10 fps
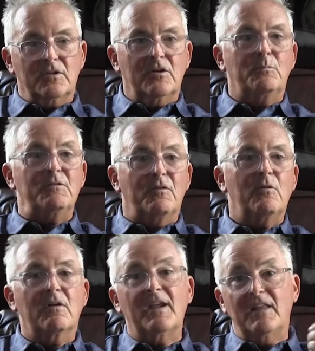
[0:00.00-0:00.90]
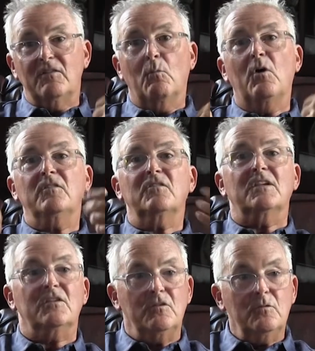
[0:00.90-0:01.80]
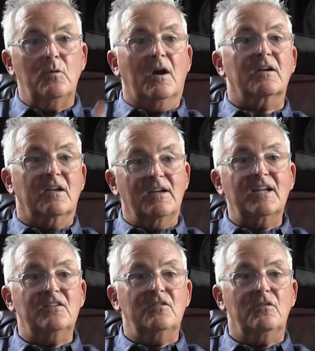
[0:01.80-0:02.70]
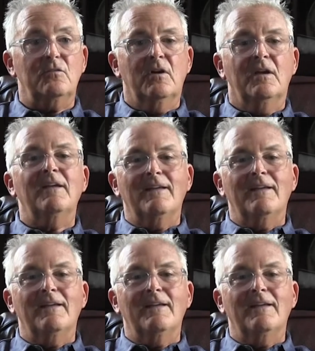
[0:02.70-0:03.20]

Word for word: you know, before and the ones that you are connected to.